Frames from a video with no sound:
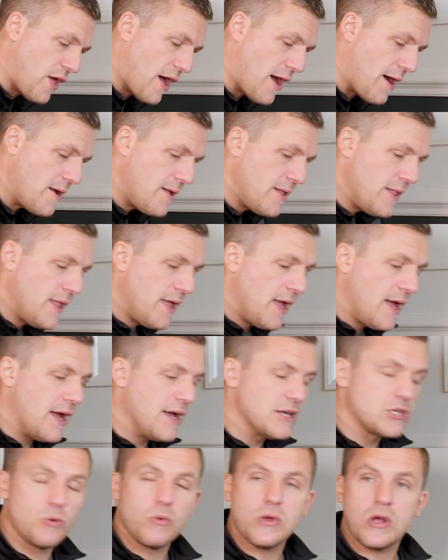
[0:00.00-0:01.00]

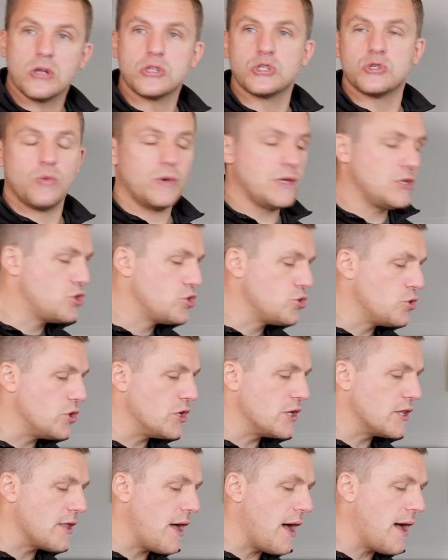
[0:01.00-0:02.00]
that. So we got to
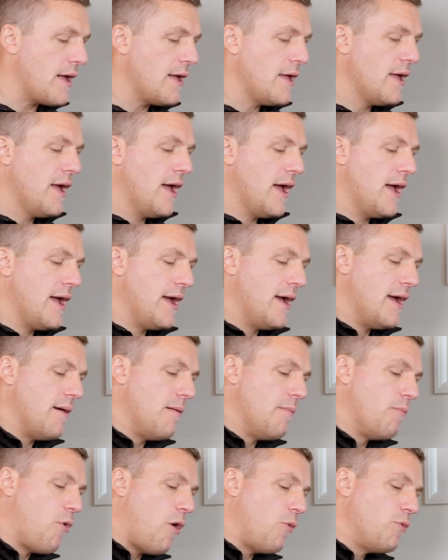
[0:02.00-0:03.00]
enjoy that.
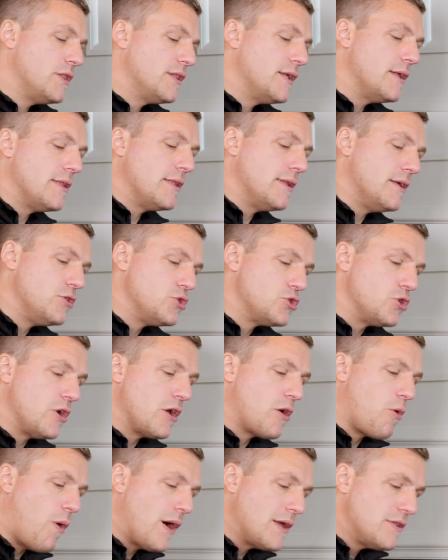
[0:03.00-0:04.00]
What we didn't
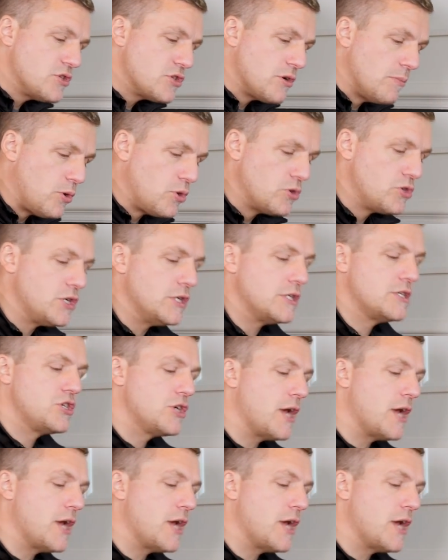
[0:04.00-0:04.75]
enjoy quite so much is